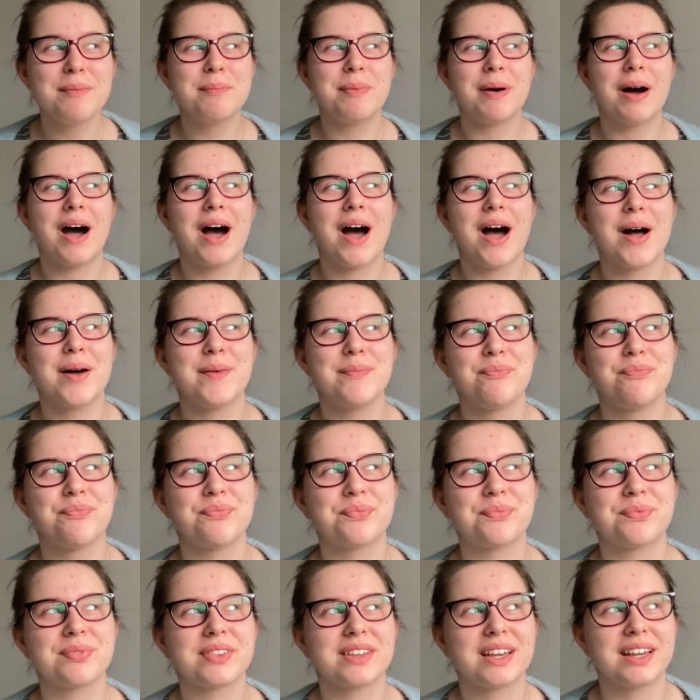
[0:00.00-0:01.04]
But
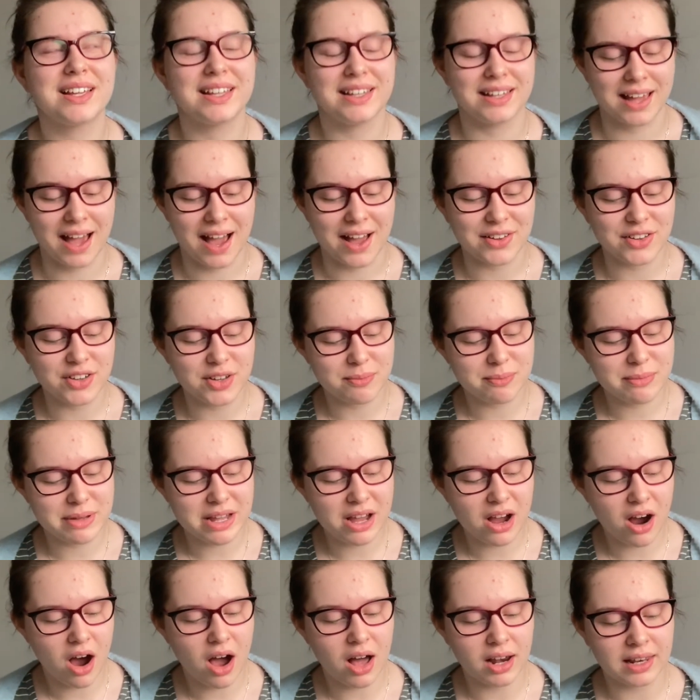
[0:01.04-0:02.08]
yeah, you
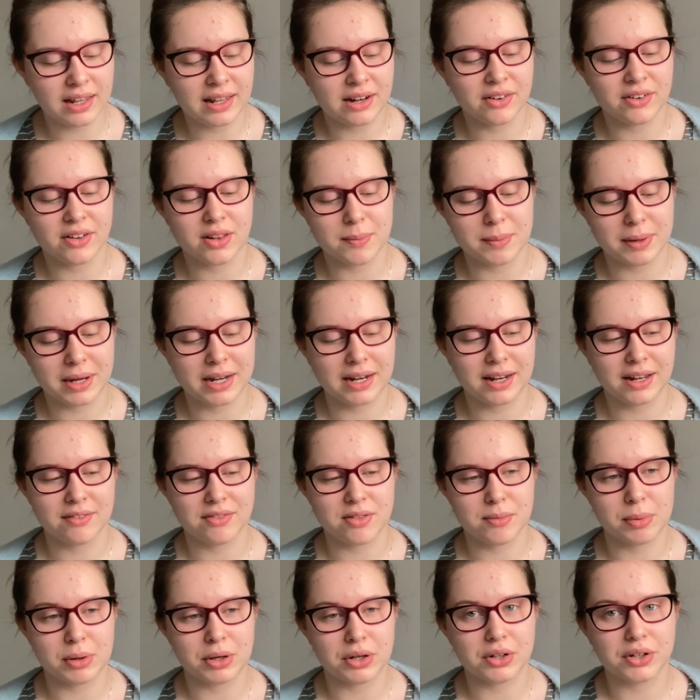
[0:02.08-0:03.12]
meet Arlena at the beginning of
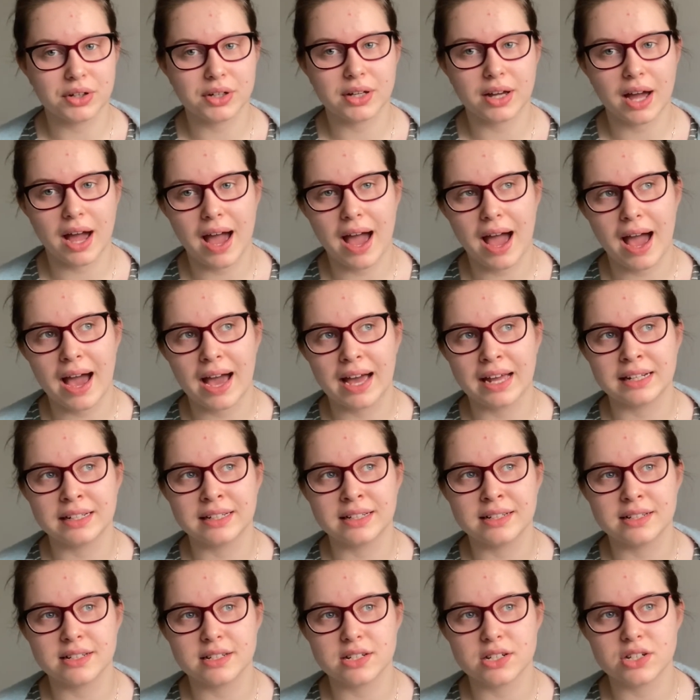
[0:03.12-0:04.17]
the book,
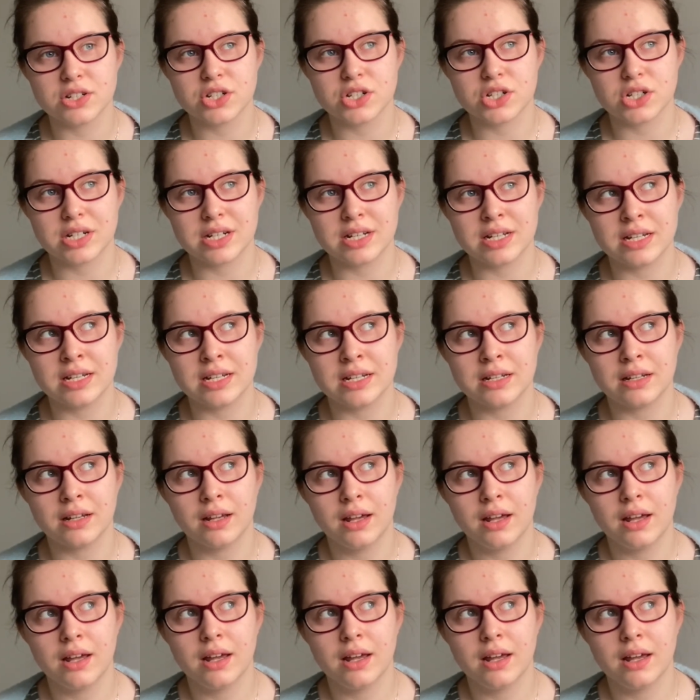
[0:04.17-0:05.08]
and she